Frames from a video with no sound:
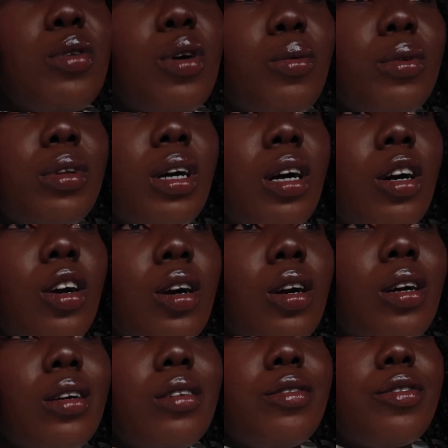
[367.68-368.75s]
wrong with the
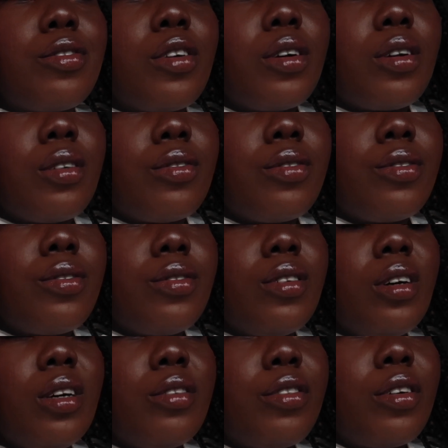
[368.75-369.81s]
car in front of.
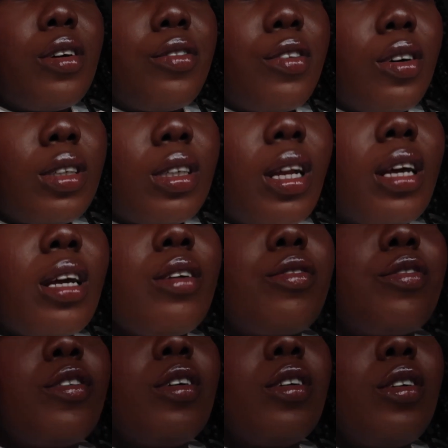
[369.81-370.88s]
Not in front of us, like in
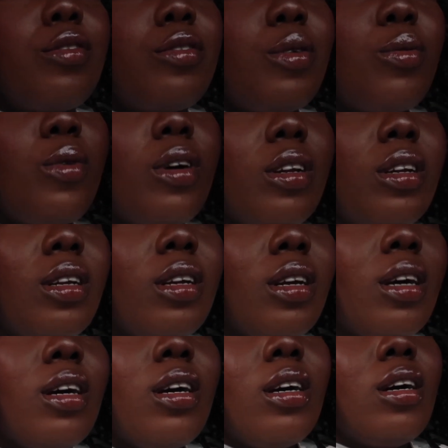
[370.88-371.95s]
front of the one of
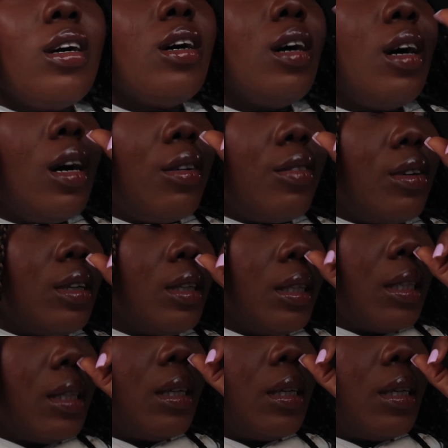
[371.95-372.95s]
us.